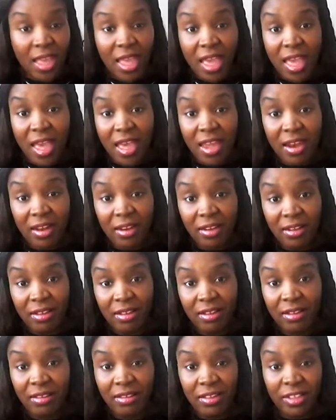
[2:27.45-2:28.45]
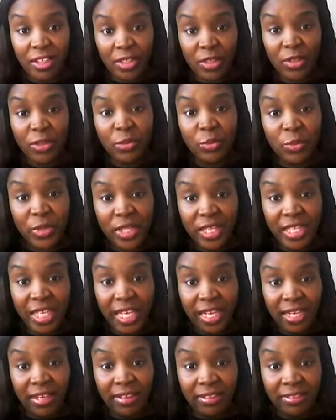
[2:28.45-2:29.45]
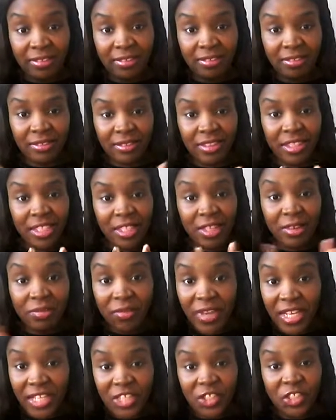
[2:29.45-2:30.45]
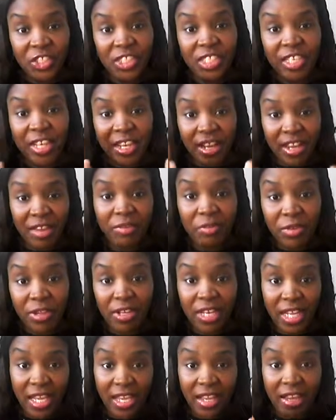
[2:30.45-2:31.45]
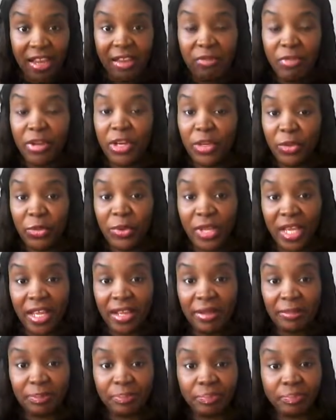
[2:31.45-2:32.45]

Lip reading: And, you know, we get enough energy every day, every new day.